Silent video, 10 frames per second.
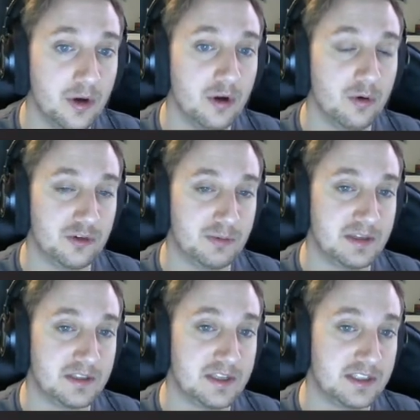which means
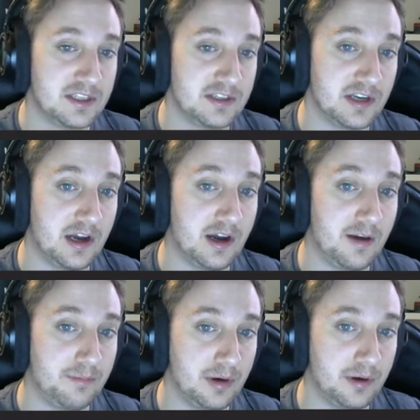this is an up
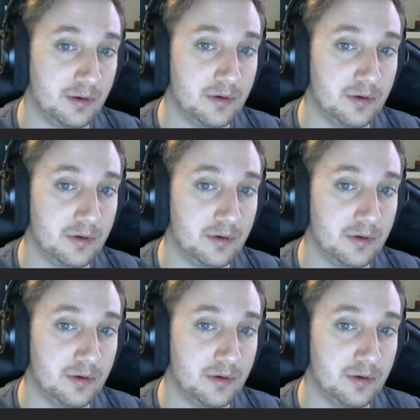bow,